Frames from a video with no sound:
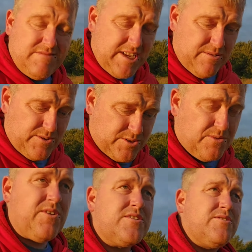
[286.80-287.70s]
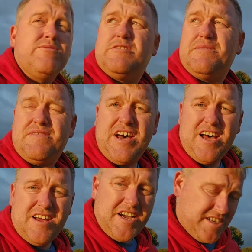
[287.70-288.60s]
Dinner was quite cool, to be
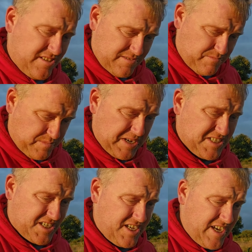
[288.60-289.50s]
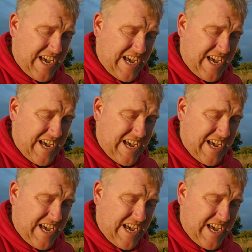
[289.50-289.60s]
fair. And basically,